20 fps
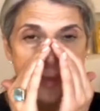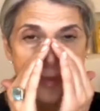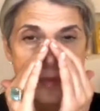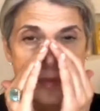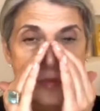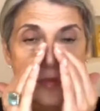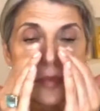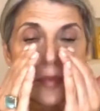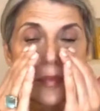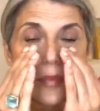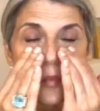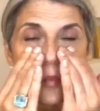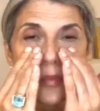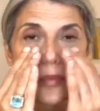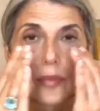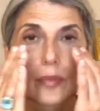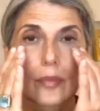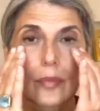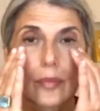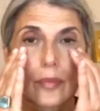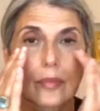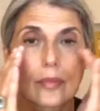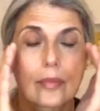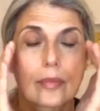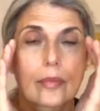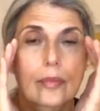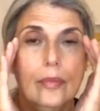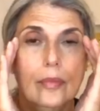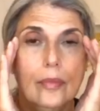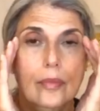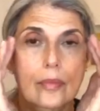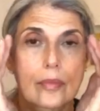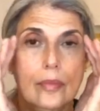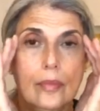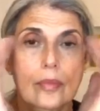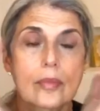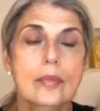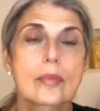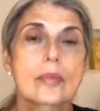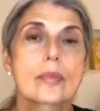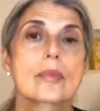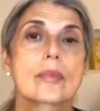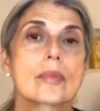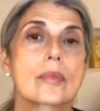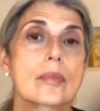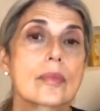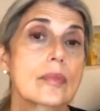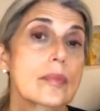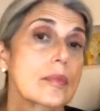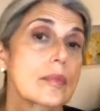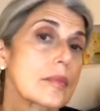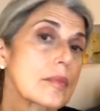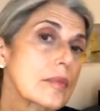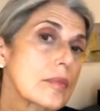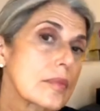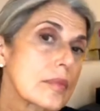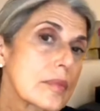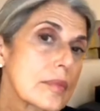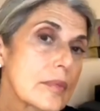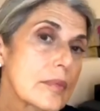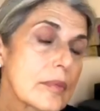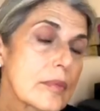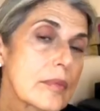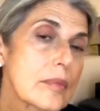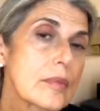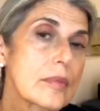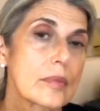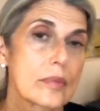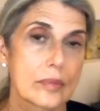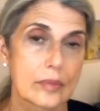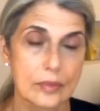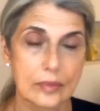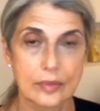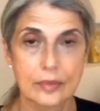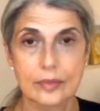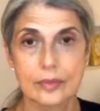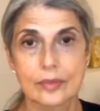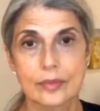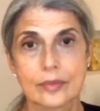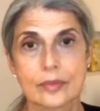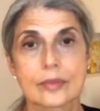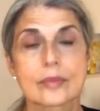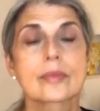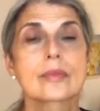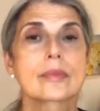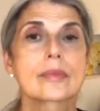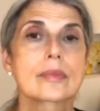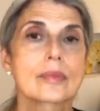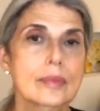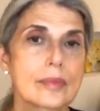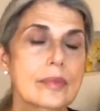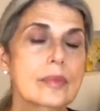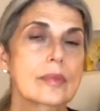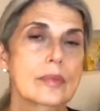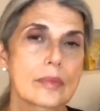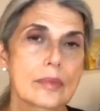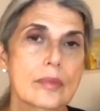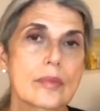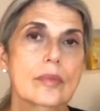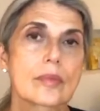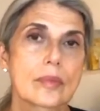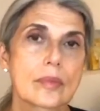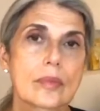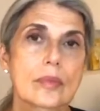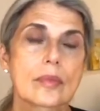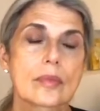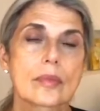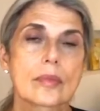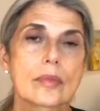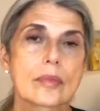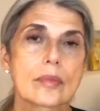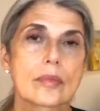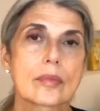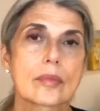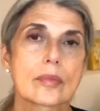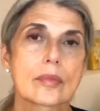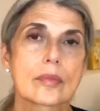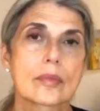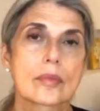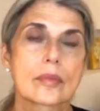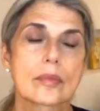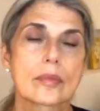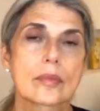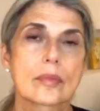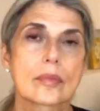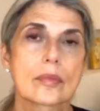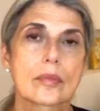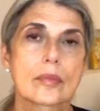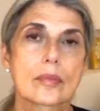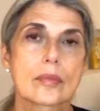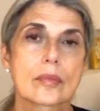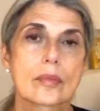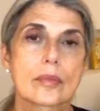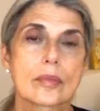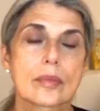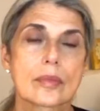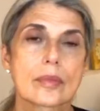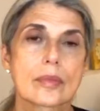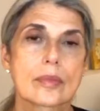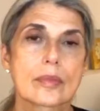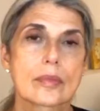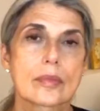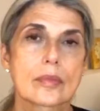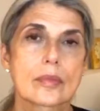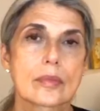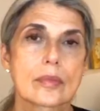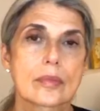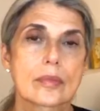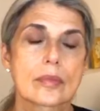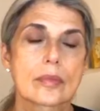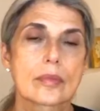(silent)